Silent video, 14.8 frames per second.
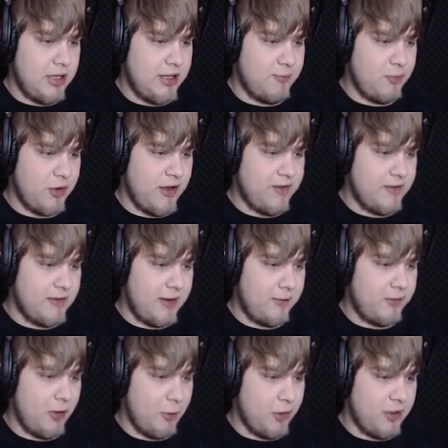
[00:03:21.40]
Embracing death.
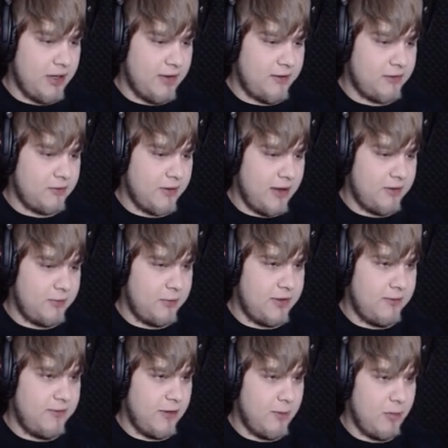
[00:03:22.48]
Someone has tried to
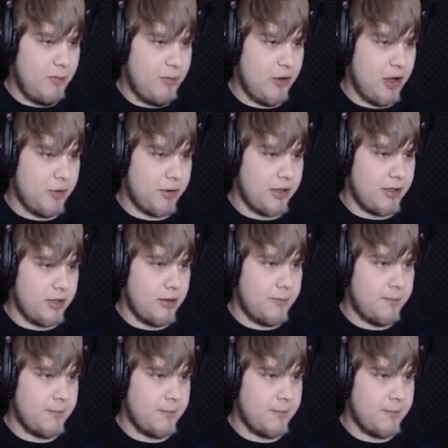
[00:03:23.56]
give them a burial.